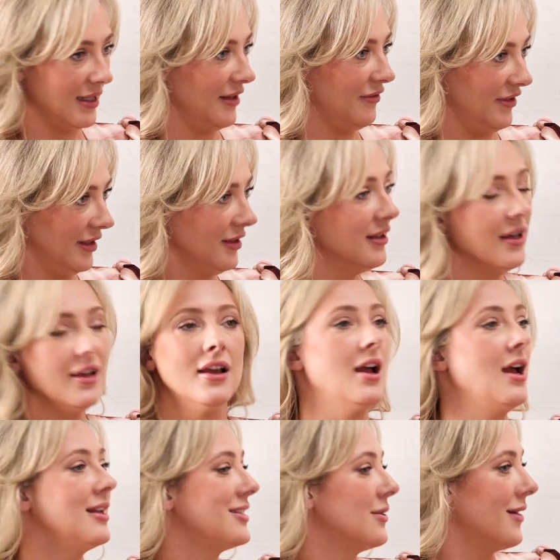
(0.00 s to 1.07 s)
a leaf in.
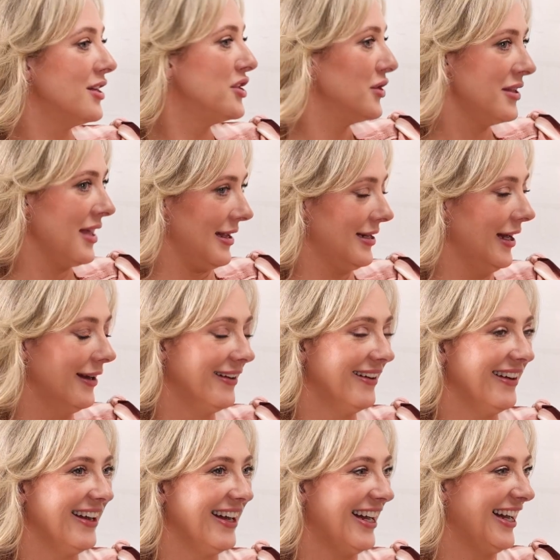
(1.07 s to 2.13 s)
and so I do
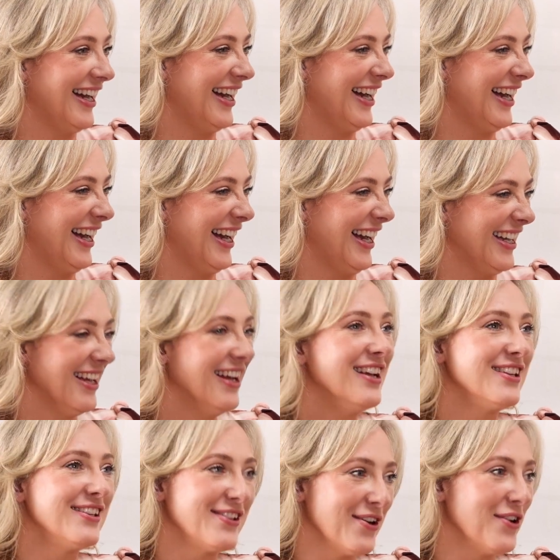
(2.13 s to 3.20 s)
that.
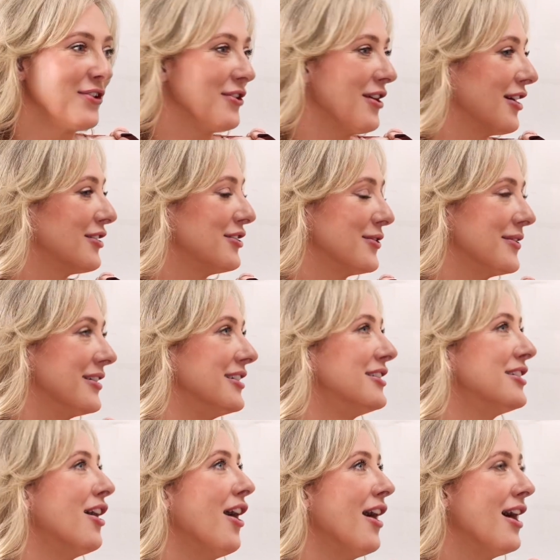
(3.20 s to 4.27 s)
so good. I could do an
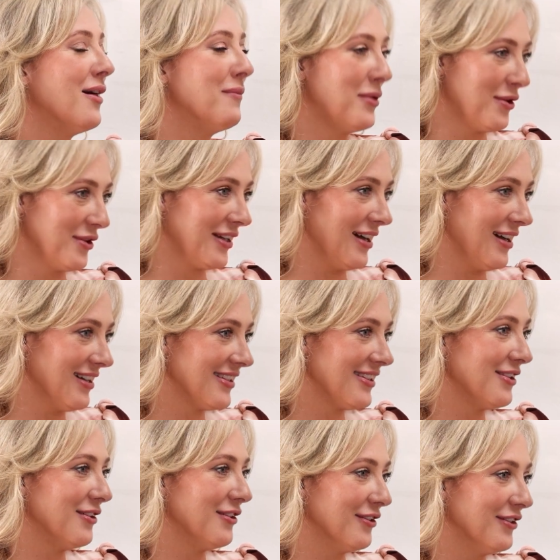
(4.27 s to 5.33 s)
entire
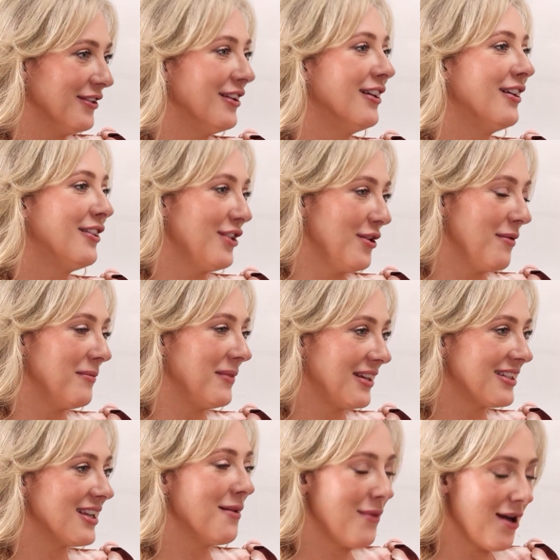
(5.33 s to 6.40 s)
podcast on
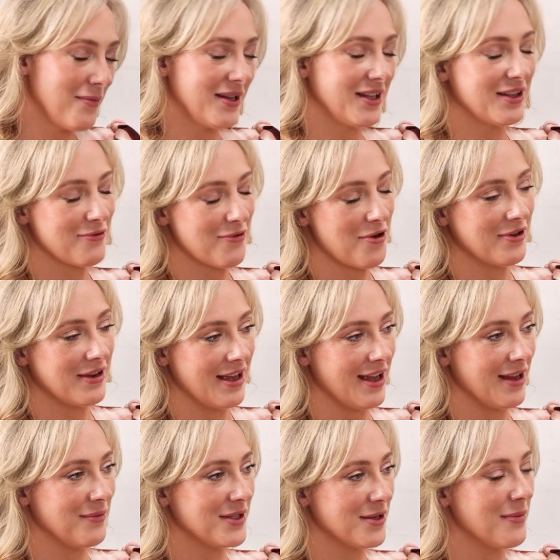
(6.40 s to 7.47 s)
Thermomix. I might be in the wrong
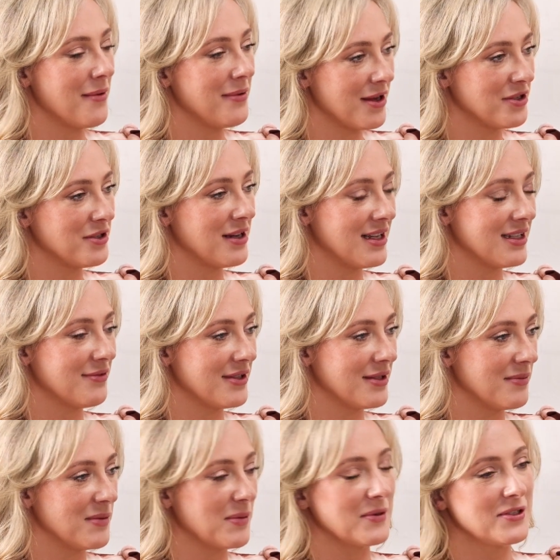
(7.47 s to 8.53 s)
game, so maybe I should ask for
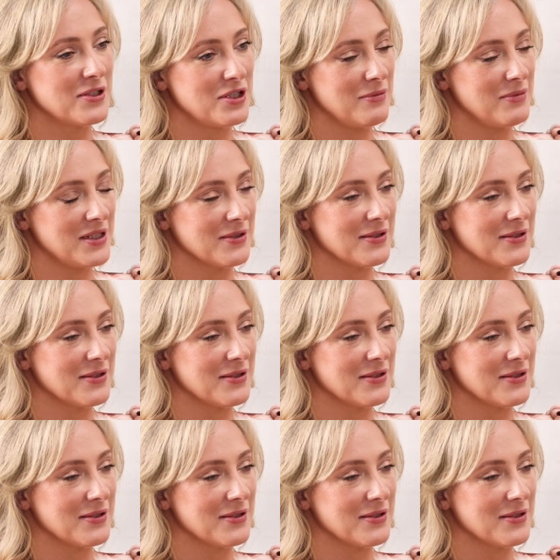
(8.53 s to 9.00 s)
some sponsorship